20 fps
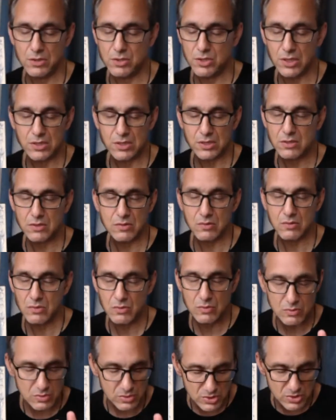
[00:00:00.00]
just
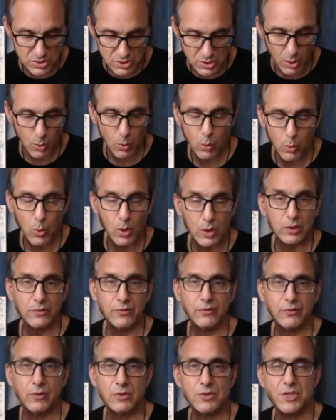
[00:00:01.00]
so
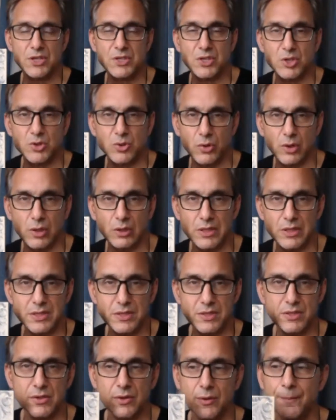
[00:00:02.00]
wonderful. Such a joy to
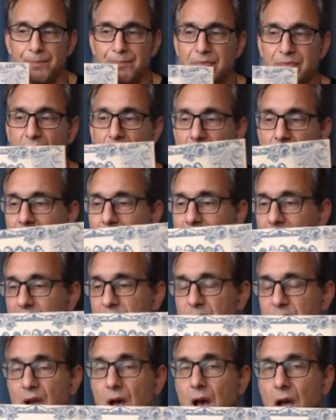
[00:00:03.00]
listen to.
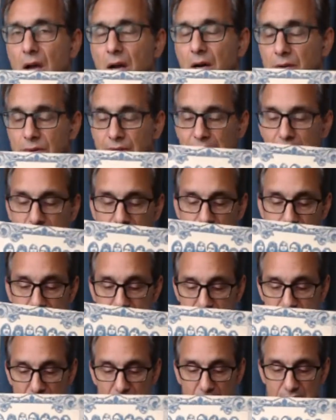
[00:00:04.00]
And Chicago,
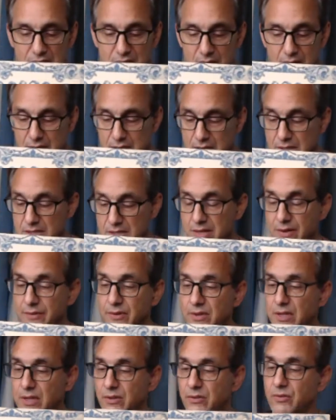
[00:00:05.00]
in this case,
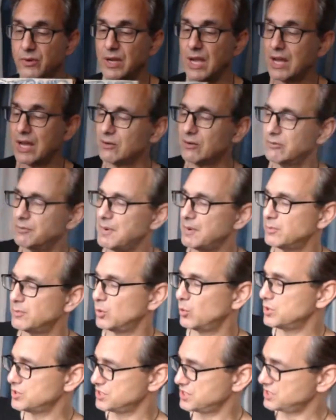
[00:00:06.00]
1973. I don't
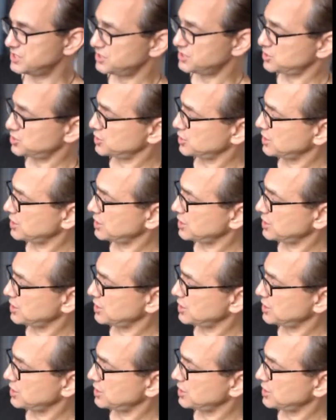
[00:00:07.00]
remember which this is